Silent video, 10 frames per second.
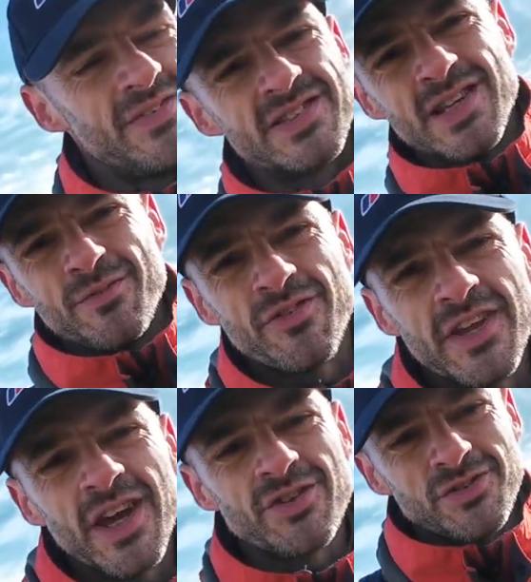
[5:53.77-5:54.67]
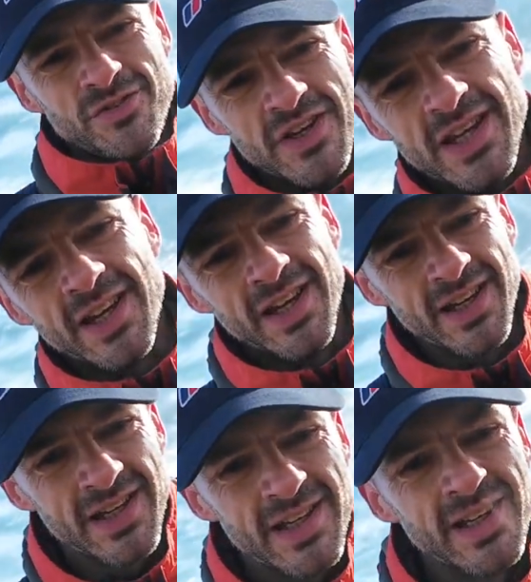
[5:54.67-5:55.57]
it's 10 feet, 100 feet,
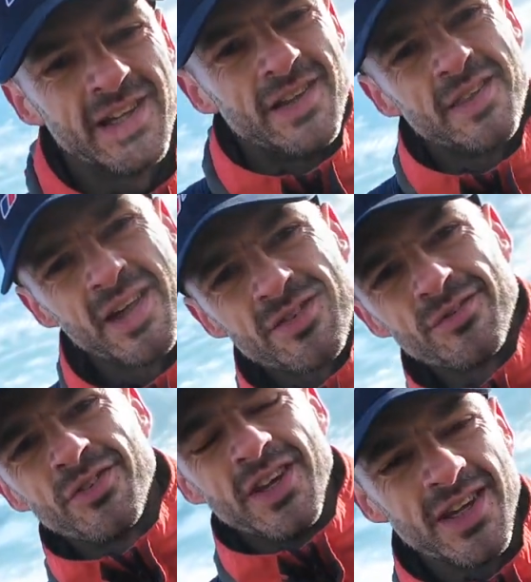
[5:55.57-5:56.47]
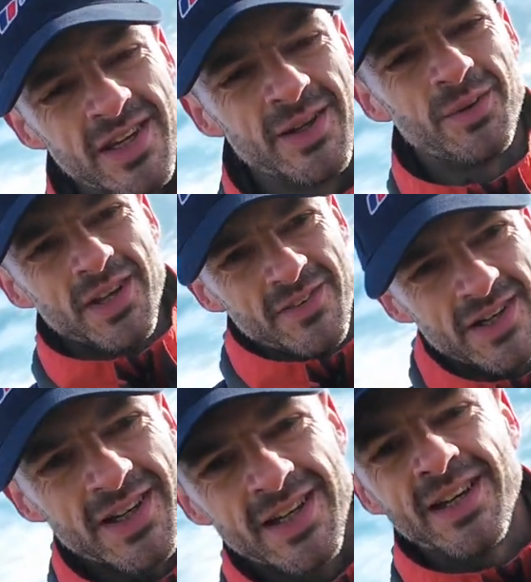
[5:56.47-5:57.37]
1,000 feet, whatever.
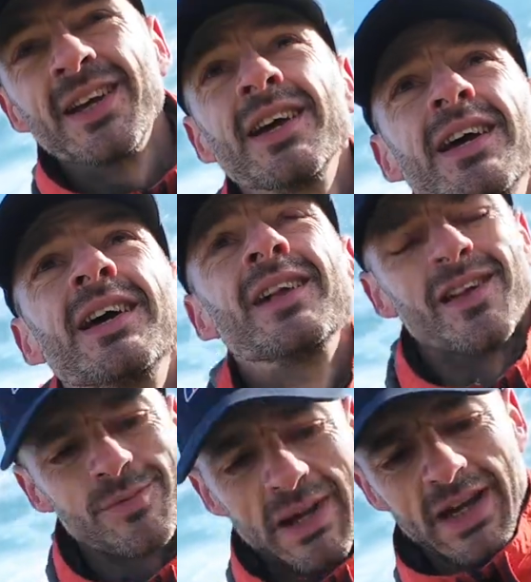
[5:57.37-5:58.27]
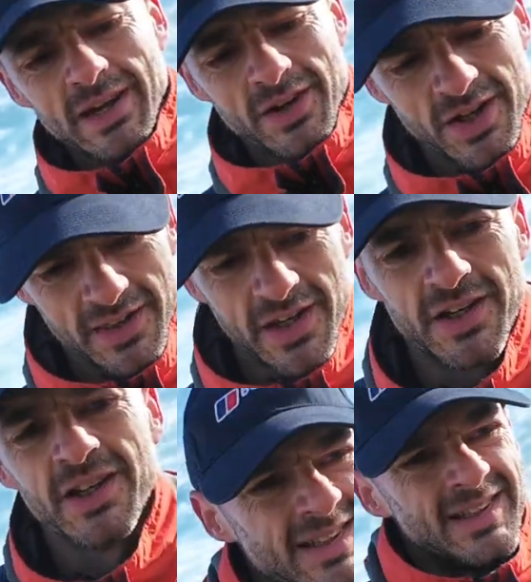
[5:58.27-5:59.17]
Doesn't matter how high they
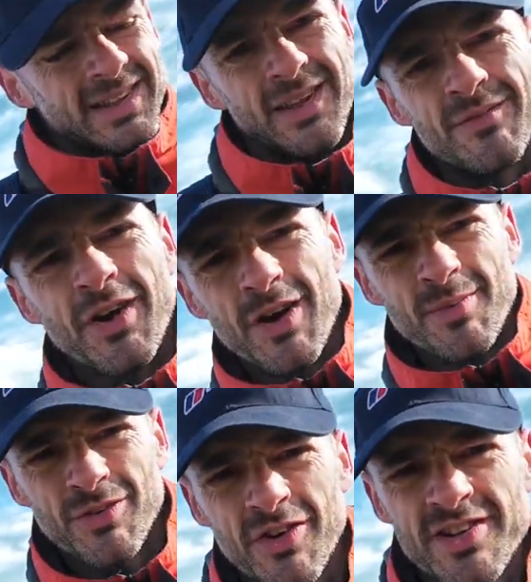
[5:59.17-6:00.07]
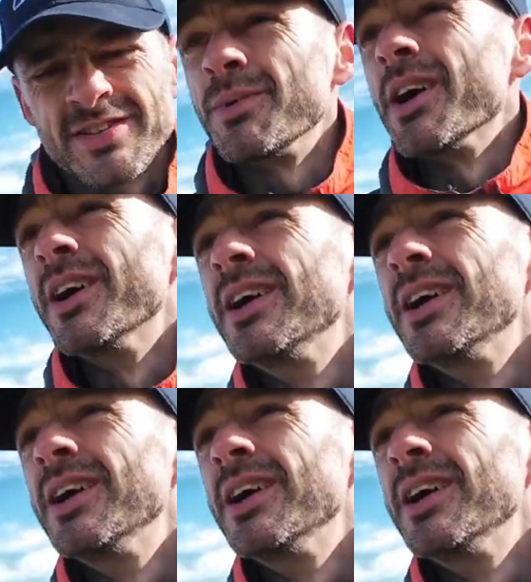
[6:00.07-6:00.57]
are. The environment's very similar.